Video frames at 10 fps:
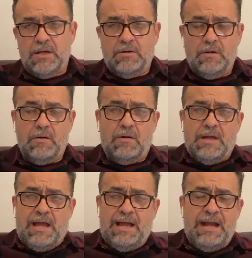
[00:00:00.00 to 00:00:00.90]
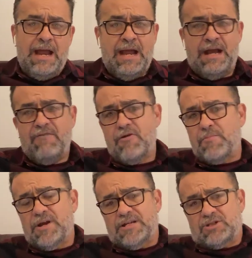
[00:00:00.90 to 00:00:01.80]
You know, and, and, and
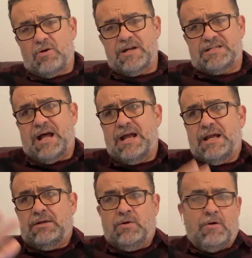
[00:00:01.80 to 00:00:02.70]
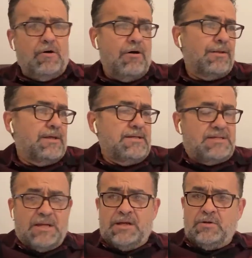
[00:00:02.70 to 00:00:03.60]
everybody's so excited. You know, all
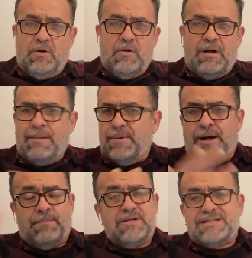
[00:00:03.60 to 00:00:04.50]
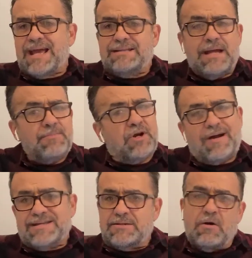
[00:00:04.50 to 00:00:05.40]
these, you know, I'm, I'm going to say
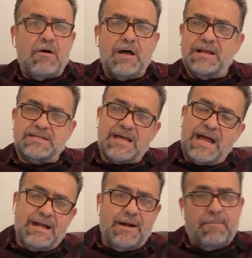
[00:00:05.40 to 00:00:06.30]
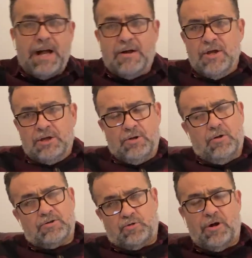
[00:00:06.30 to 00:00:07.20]
Democrats, they're all excited about, you
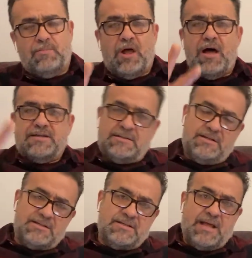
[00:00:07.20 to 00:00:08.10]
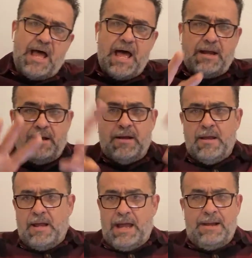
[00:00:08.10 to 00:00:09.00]
know, Trump lost and this and that. And,
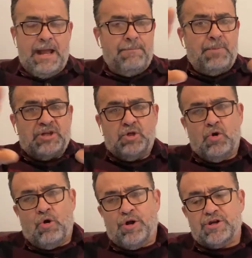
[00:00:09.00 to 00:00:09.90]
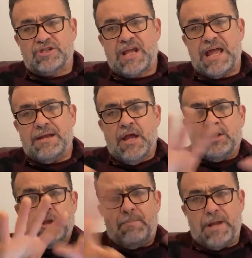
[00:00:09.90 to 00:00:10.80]
and, and, but you don't understand
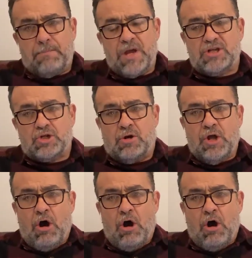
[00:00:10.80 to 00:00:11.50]
the big picture.